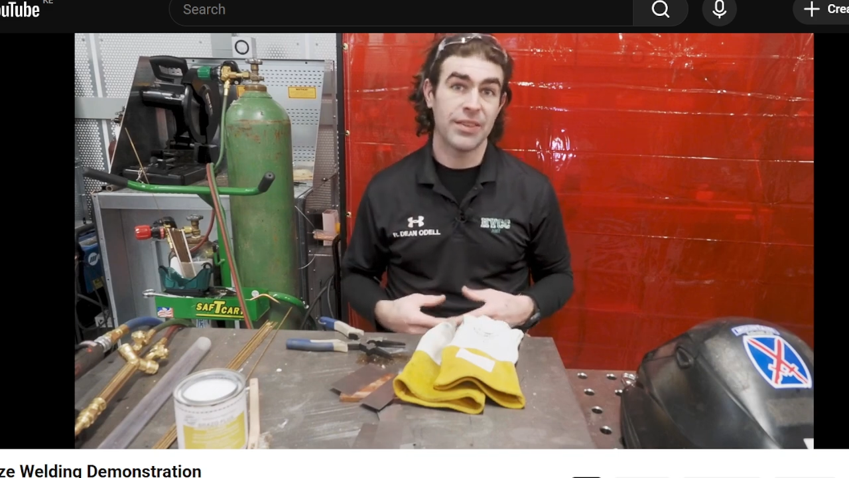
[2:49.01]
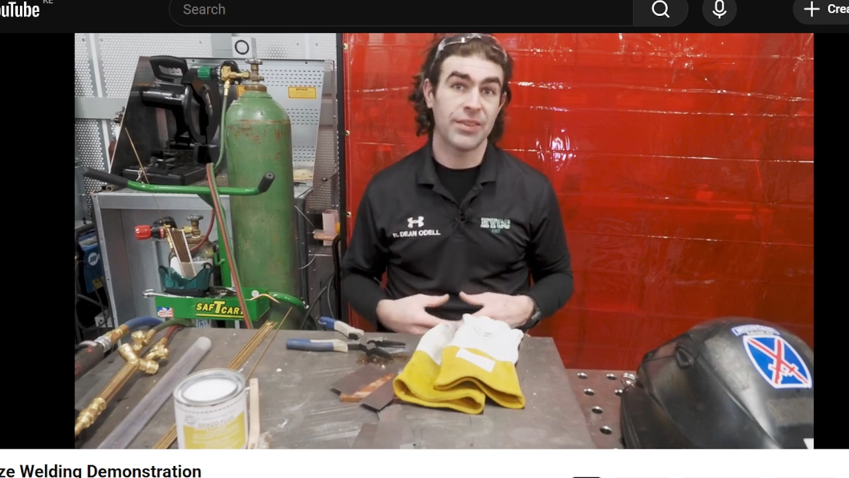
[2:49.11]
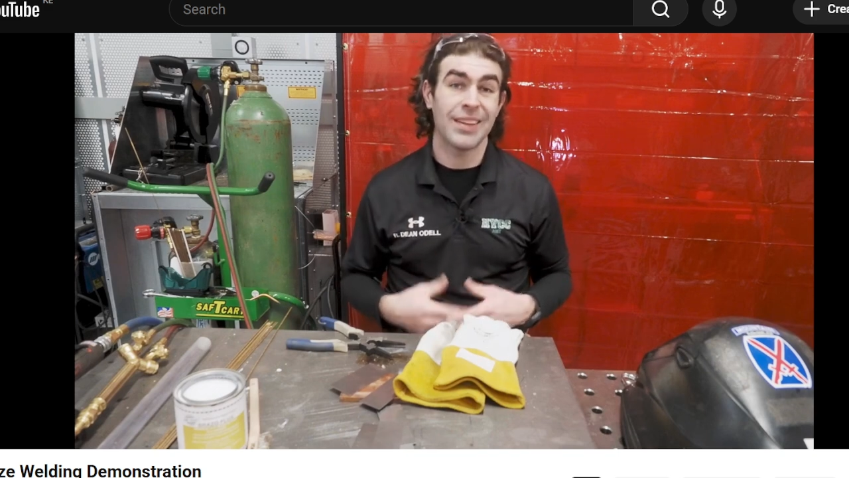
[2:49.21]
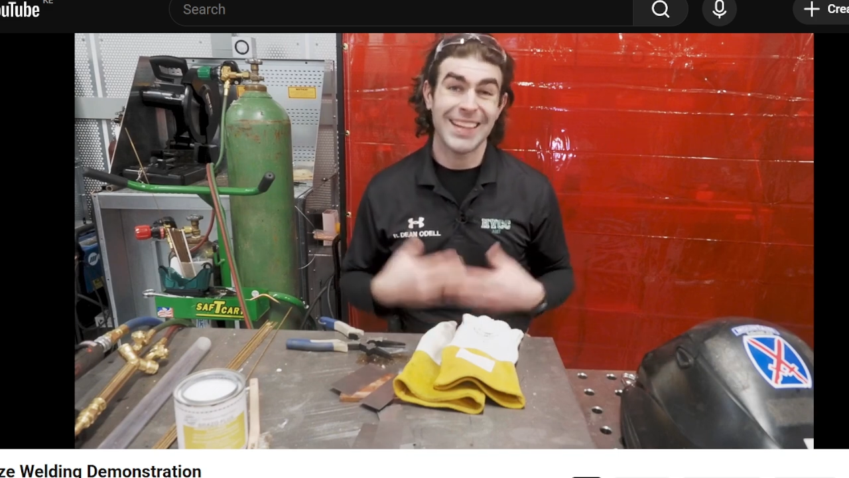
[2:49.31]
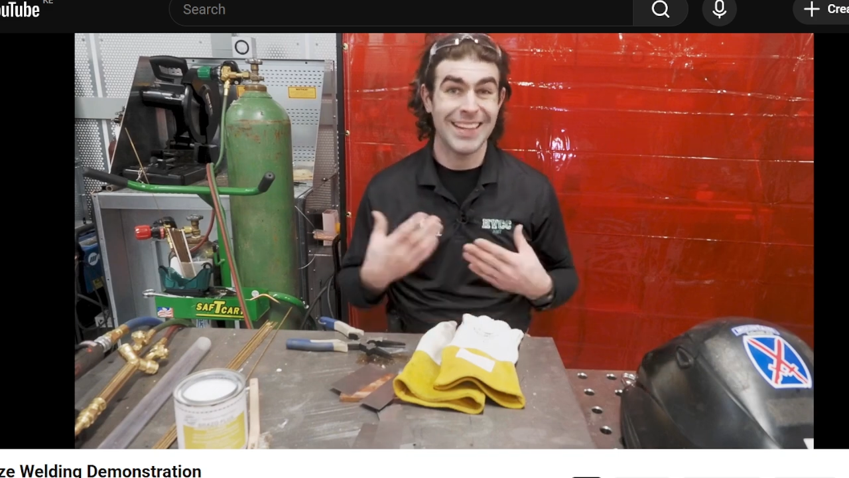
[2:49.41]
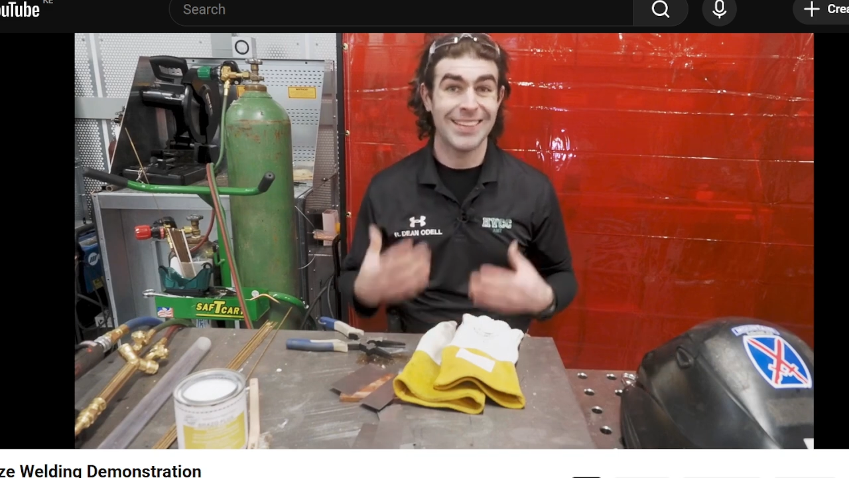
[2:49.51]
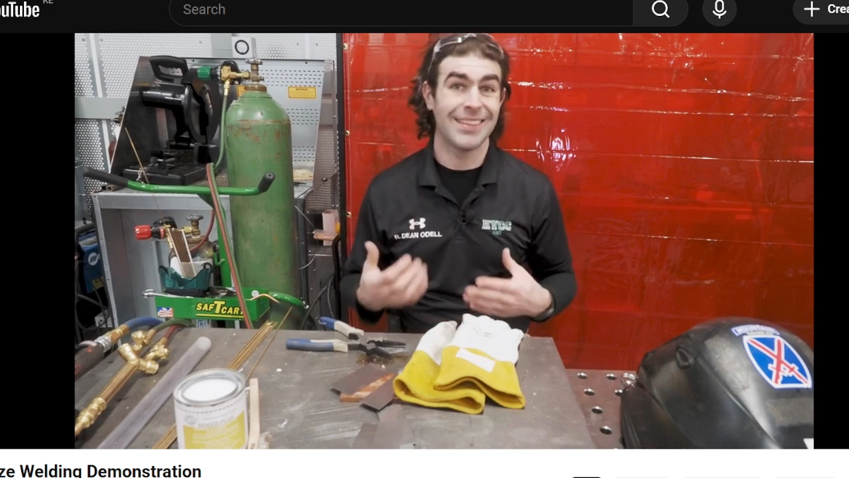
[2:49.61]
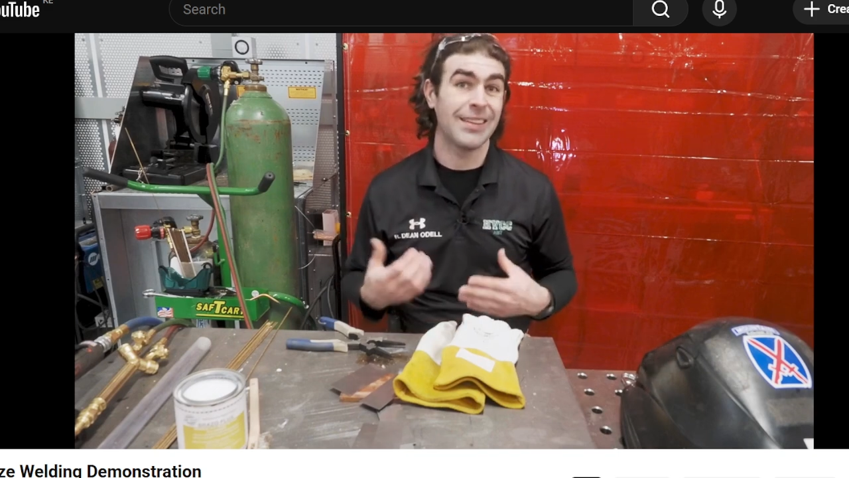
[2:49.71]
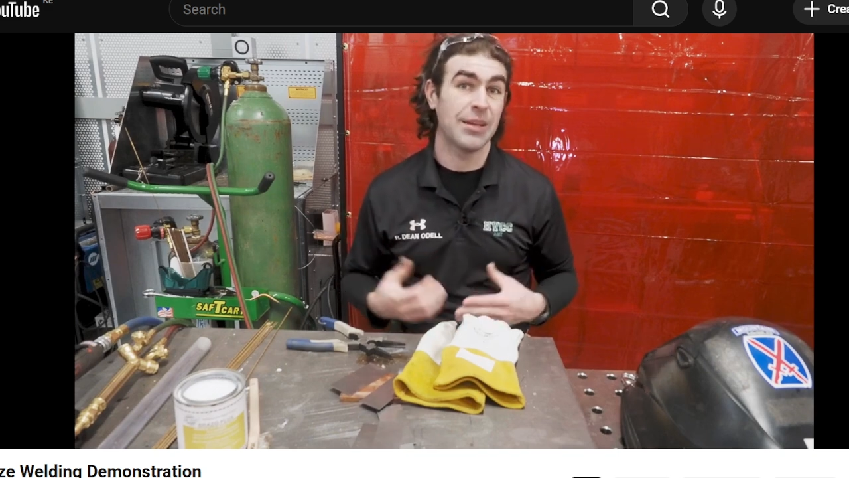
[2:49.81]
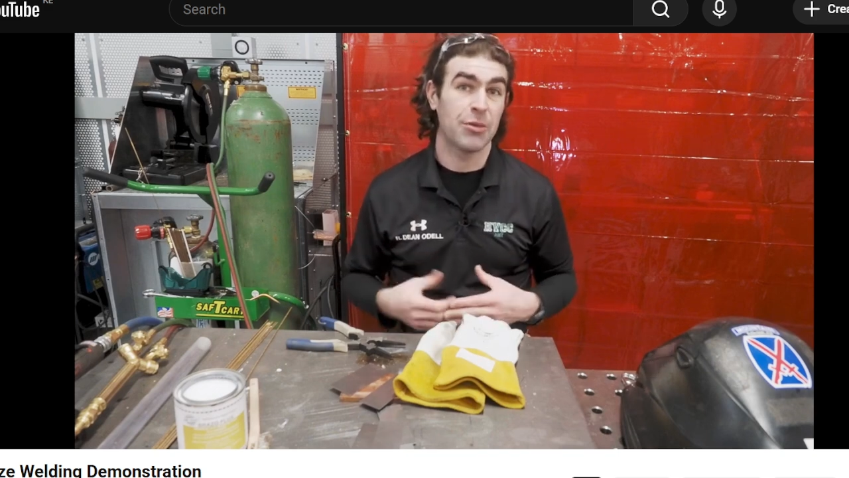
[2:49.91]
is
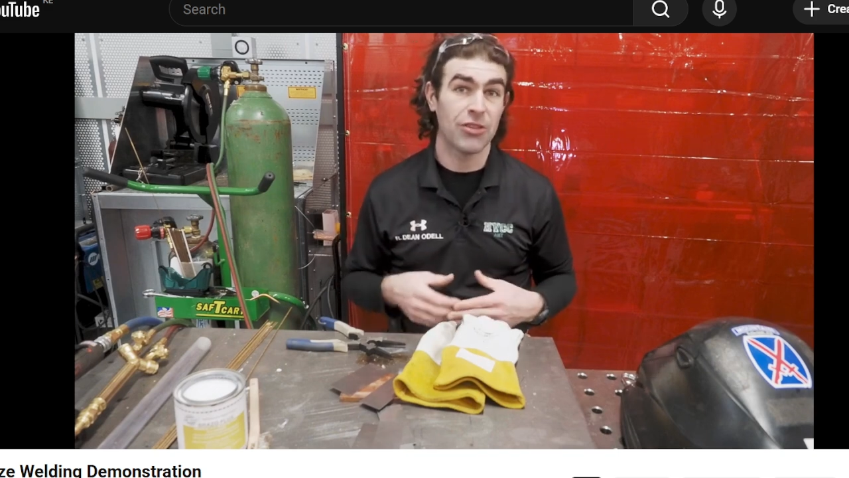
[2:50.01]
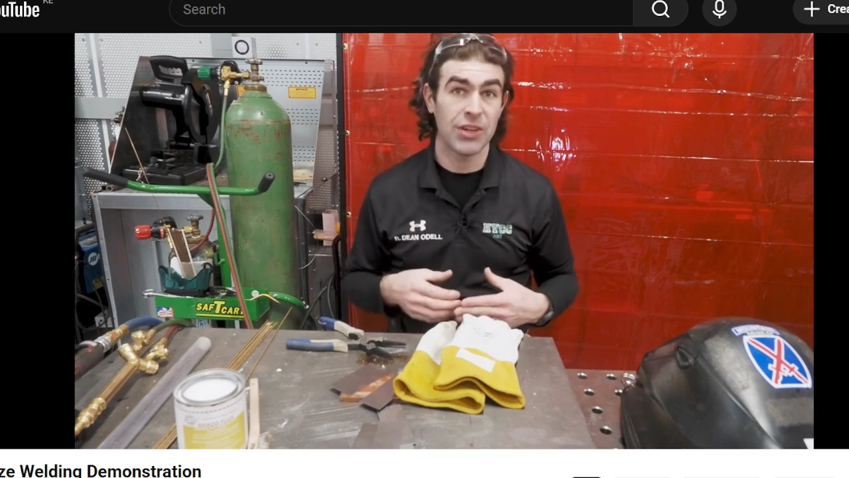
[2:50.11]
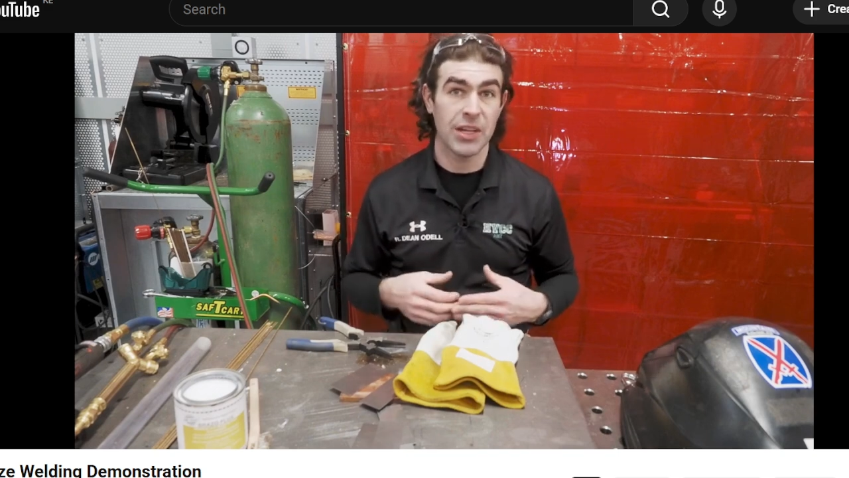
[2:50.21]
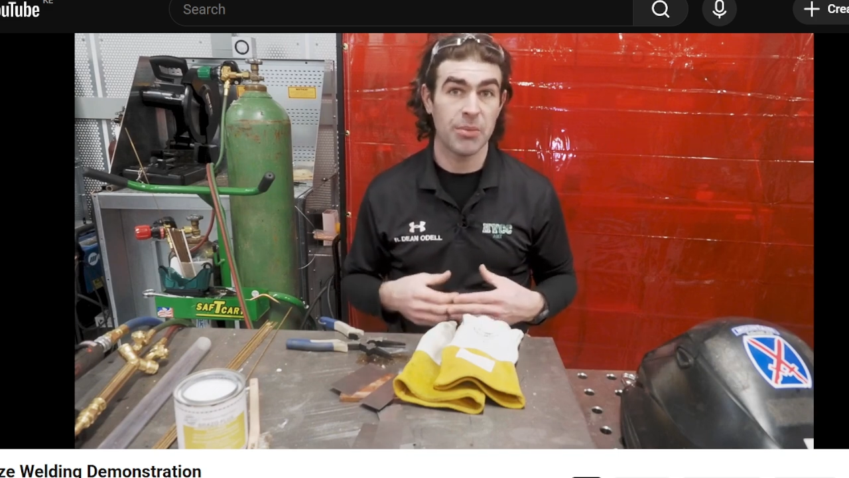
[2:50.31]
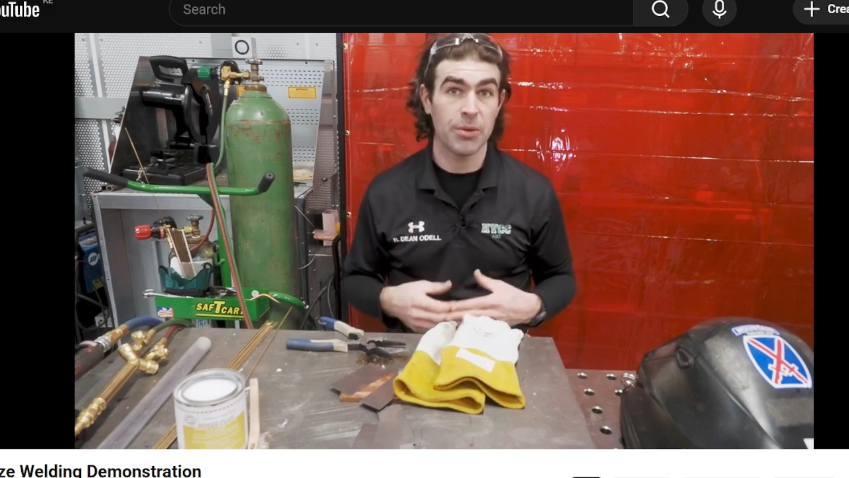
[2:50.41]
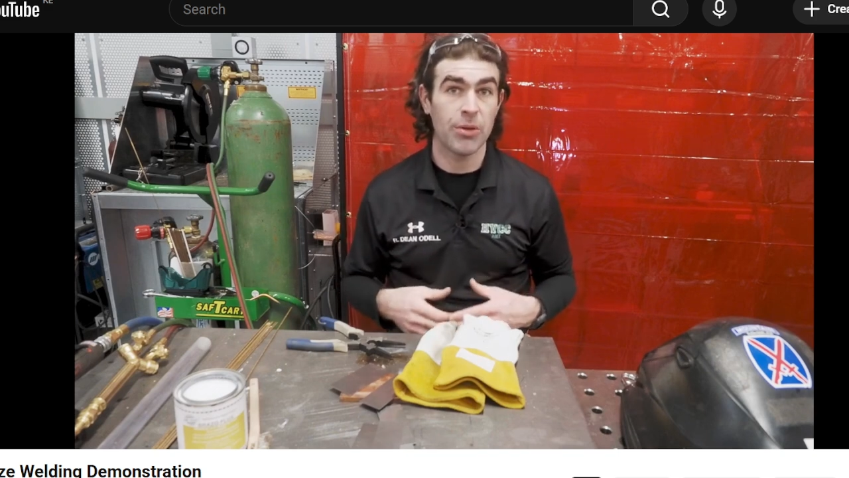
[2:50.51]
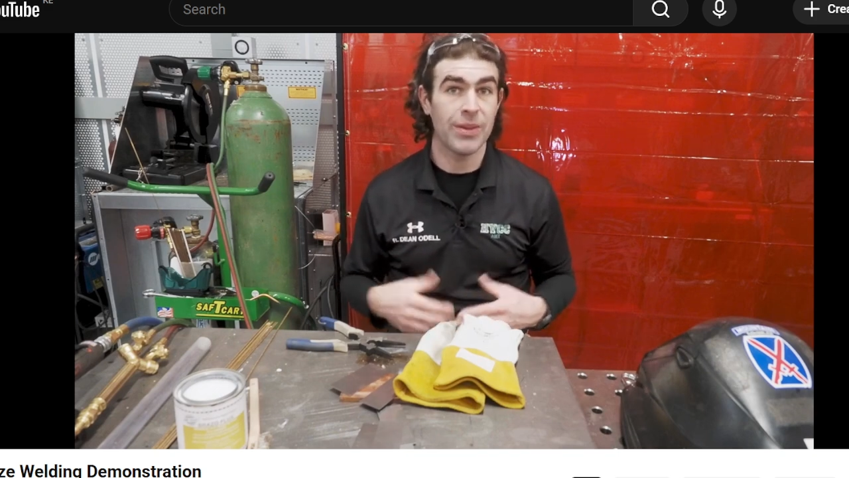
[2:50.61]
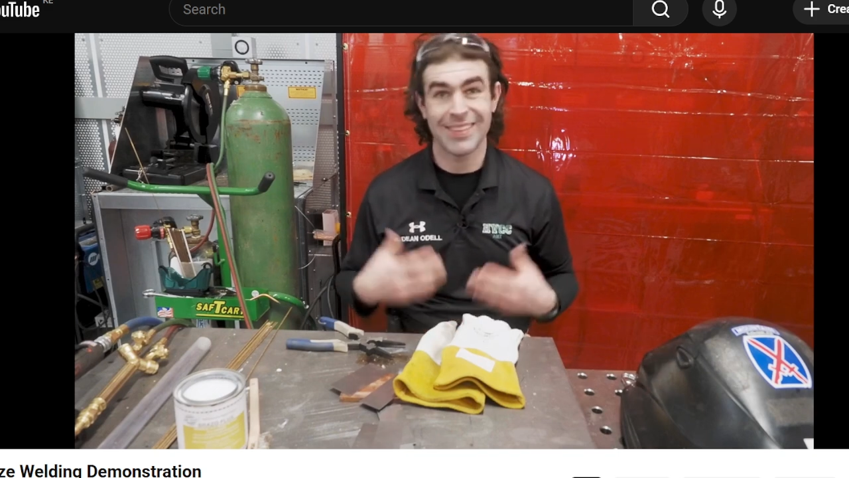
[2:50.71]
easily machinable.